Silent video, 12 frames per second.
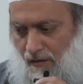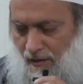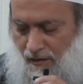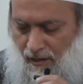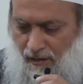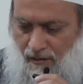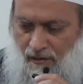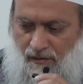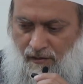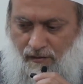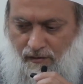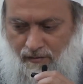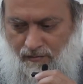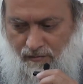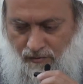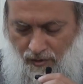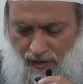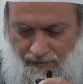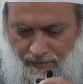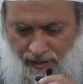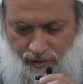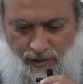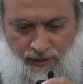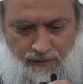And then, you know, I
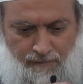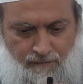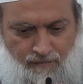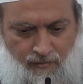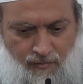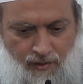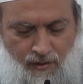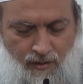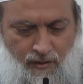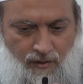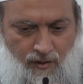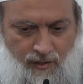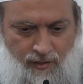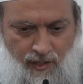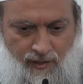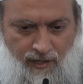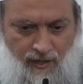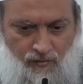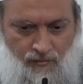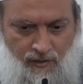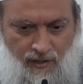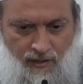mentioned, you know, I said that when